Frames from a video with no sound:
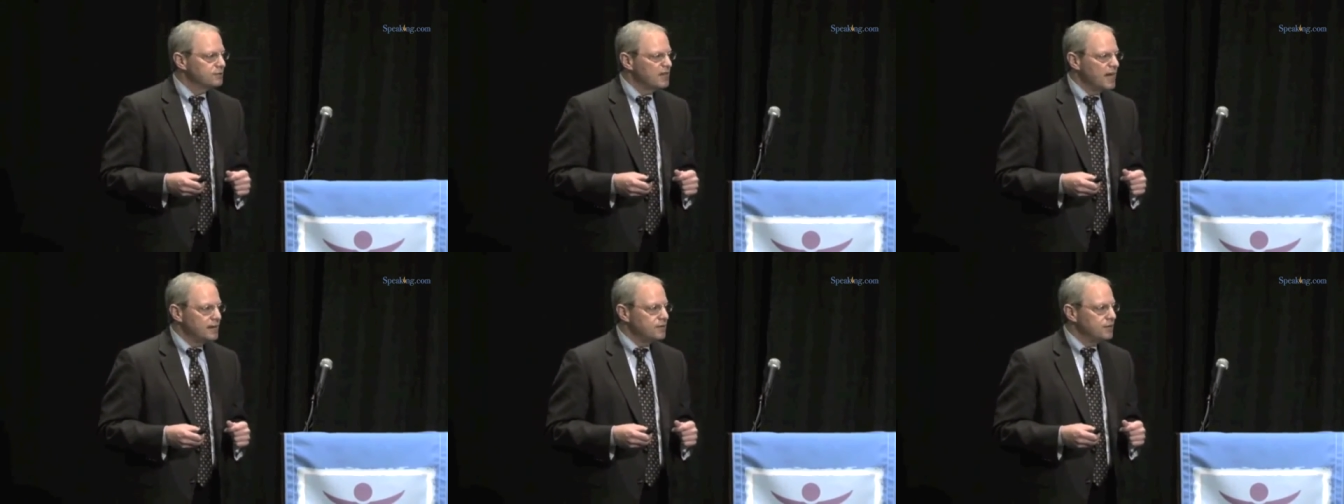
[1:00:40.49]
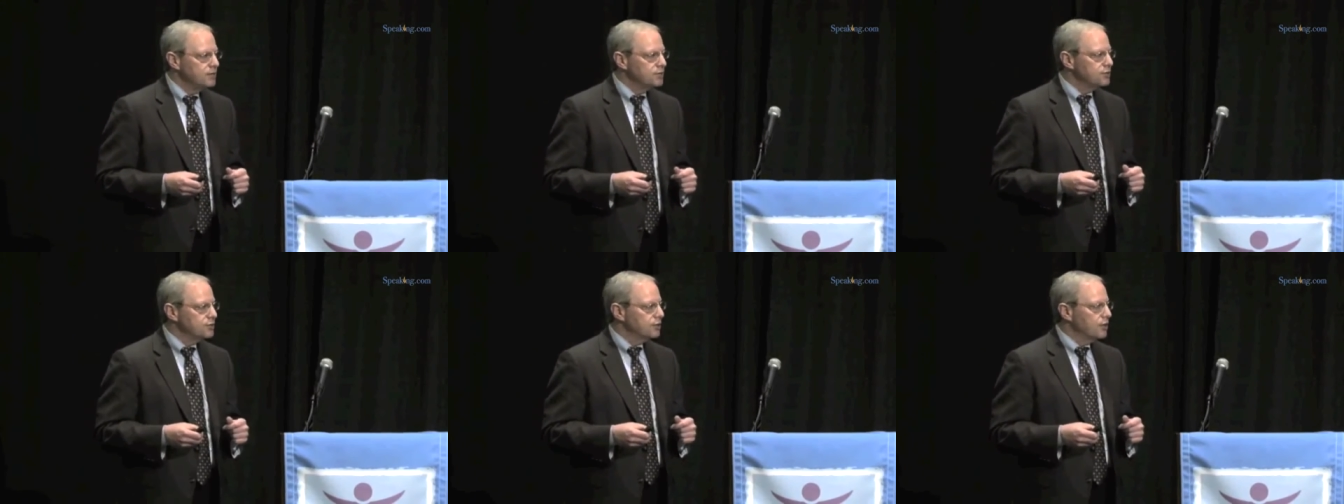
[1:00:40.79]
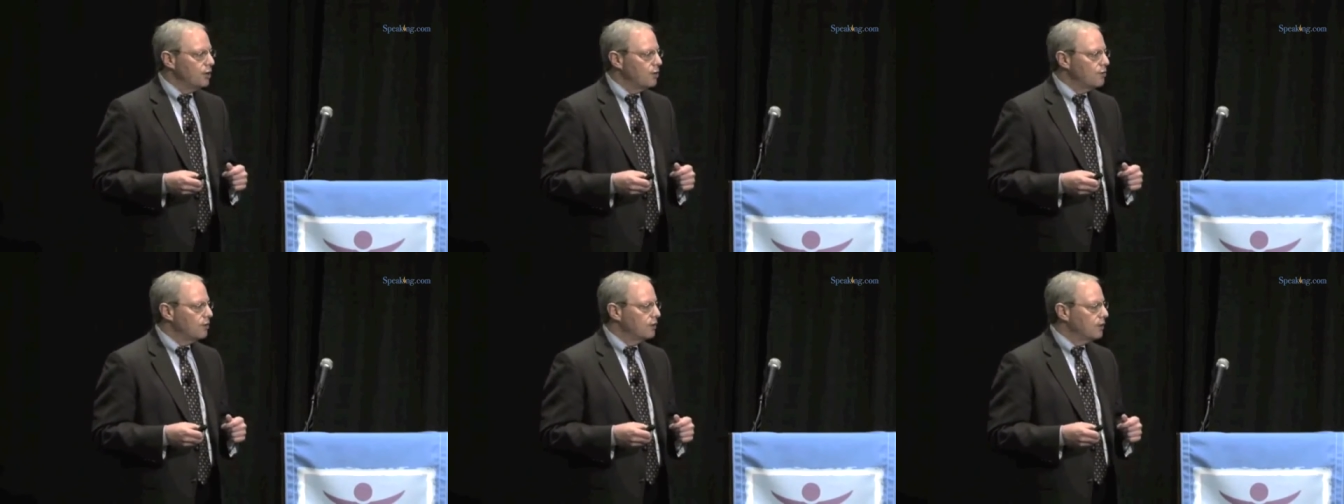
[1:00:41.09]
10 years
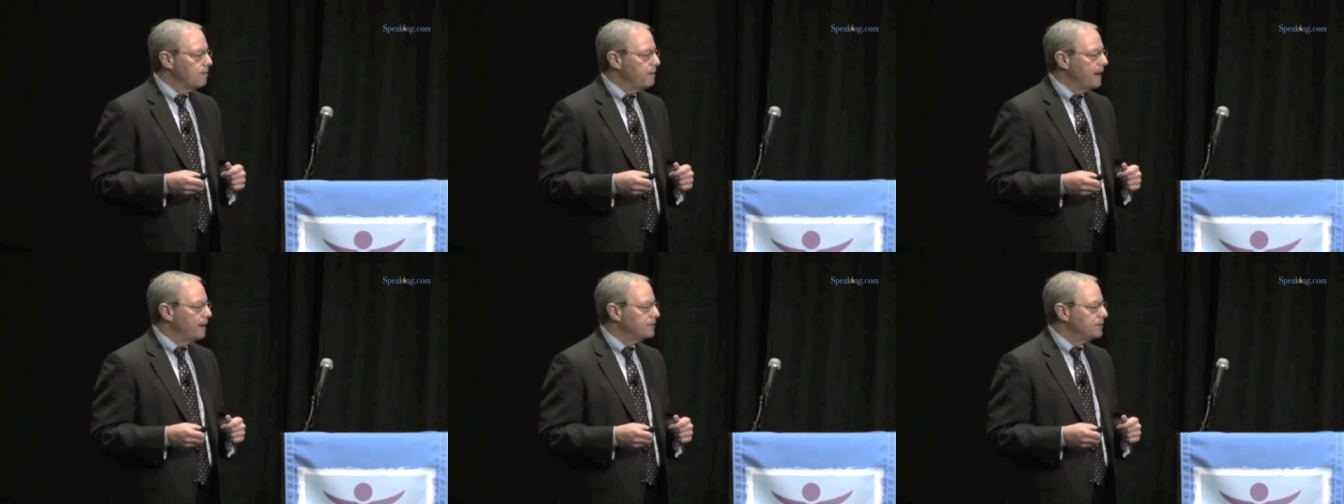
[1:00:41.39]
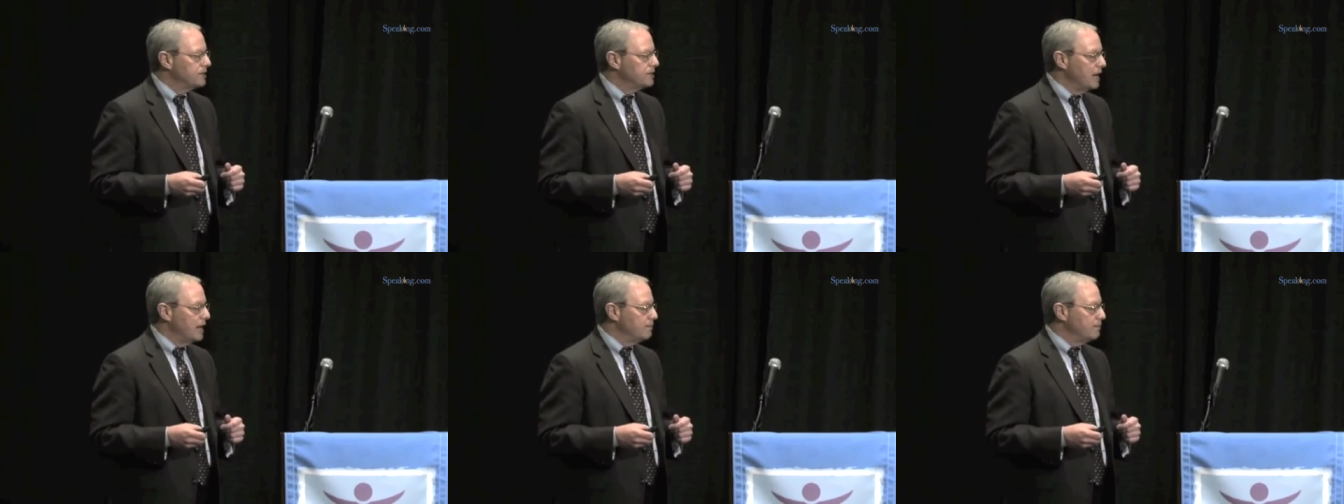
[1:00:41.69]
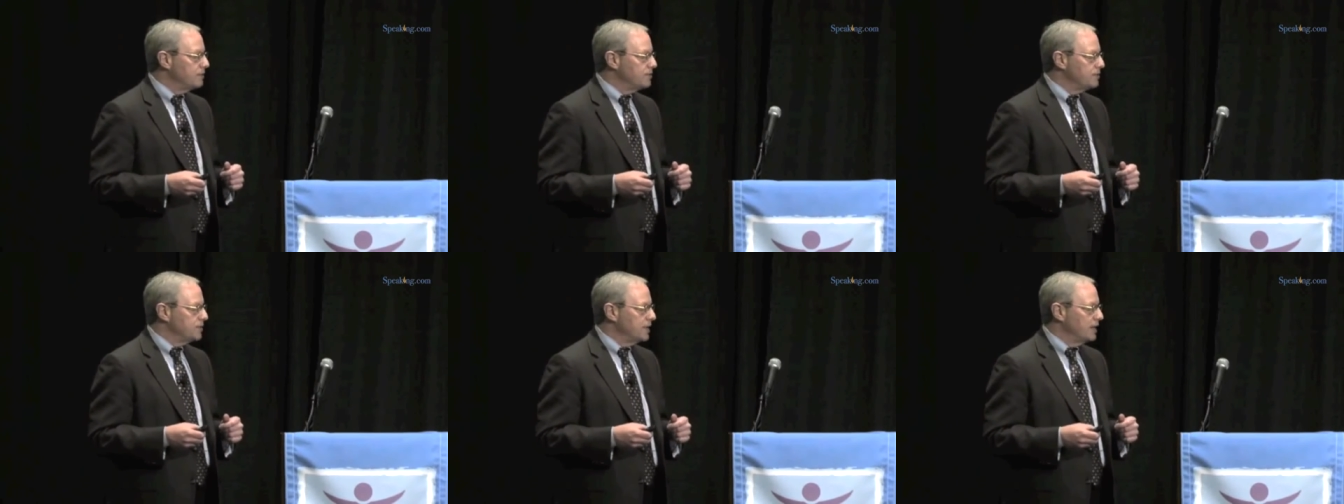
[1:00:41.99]
ago were about
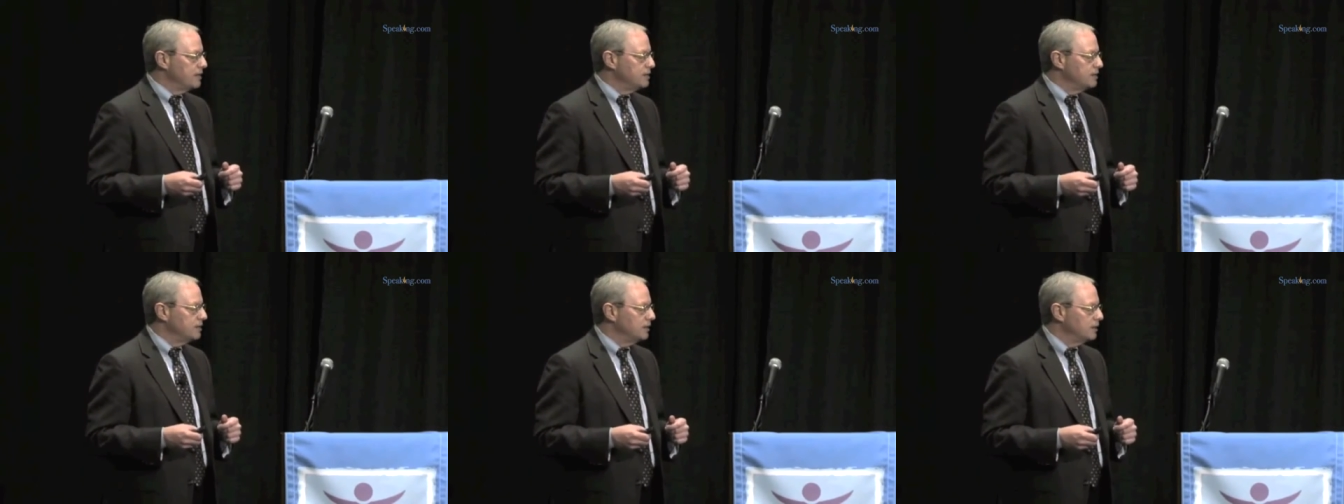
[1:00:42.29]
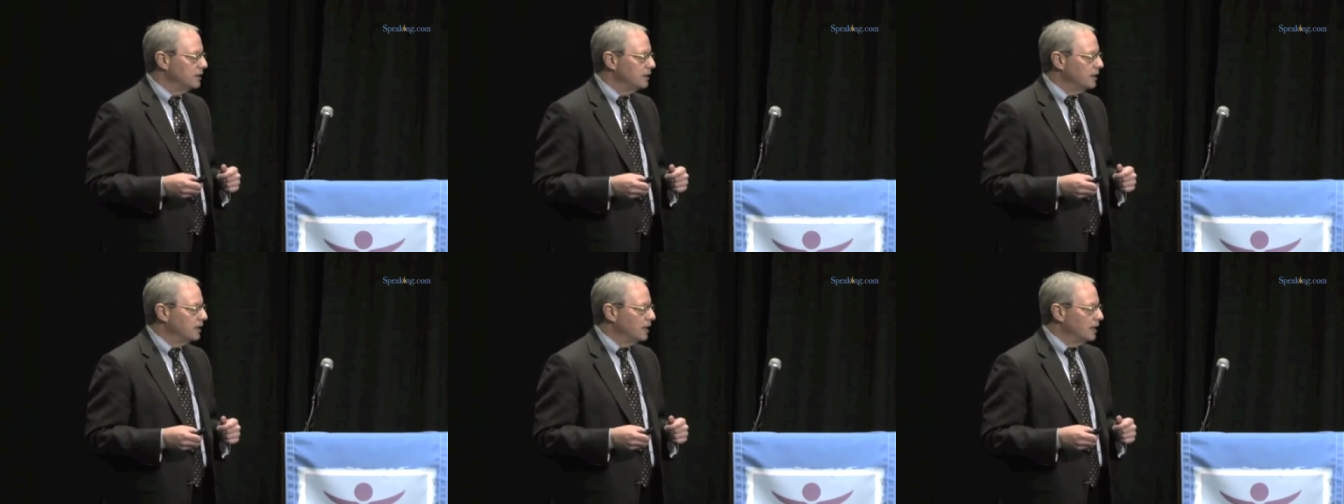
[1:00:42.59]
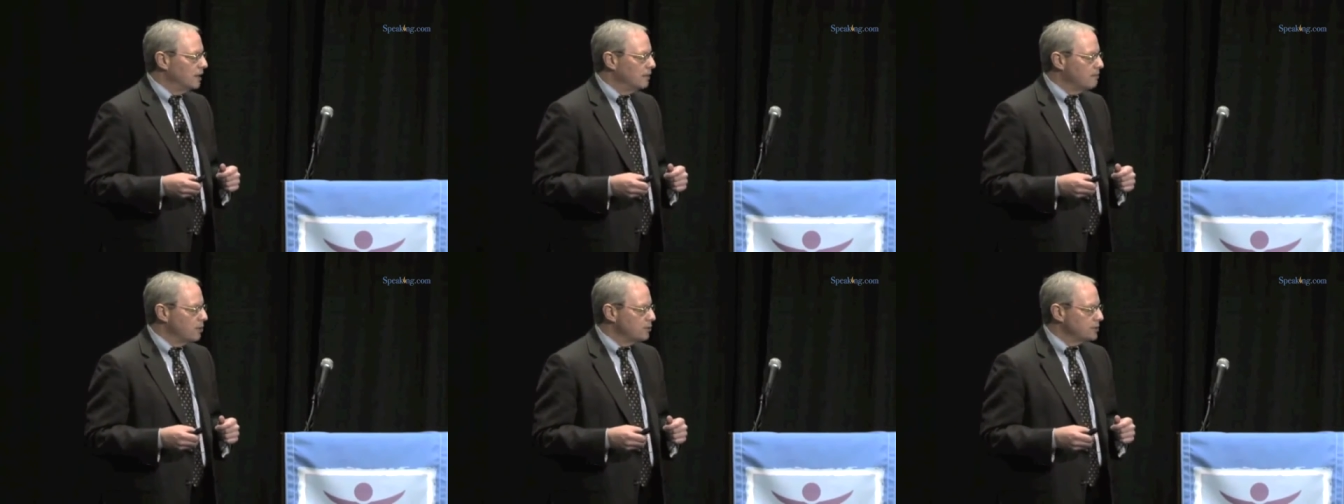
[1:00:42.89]
10%
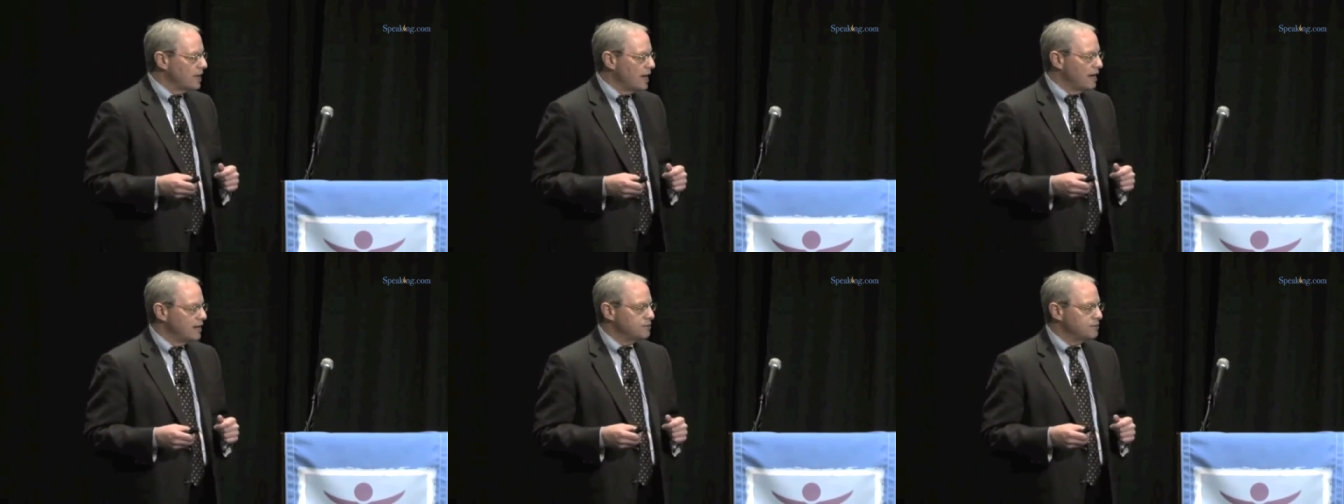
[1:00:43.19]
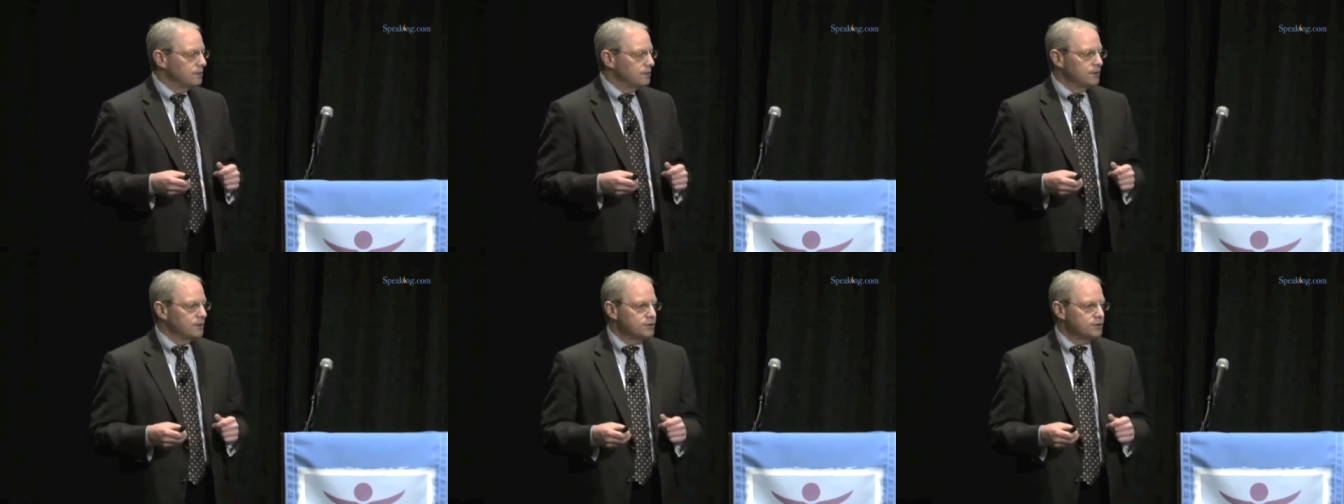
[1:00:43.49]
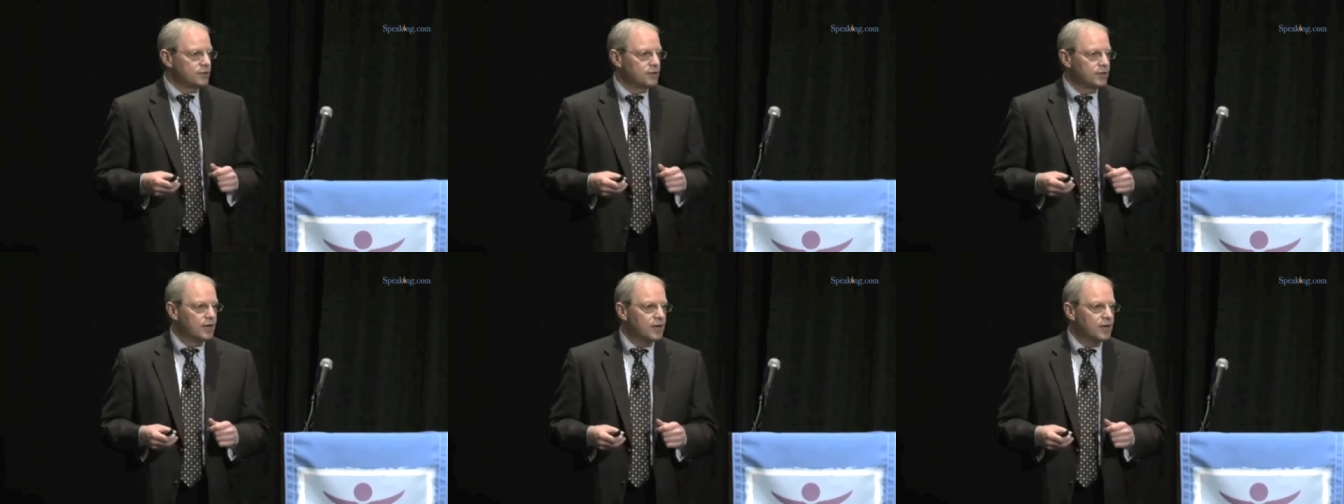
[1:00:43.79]
in most hospitals.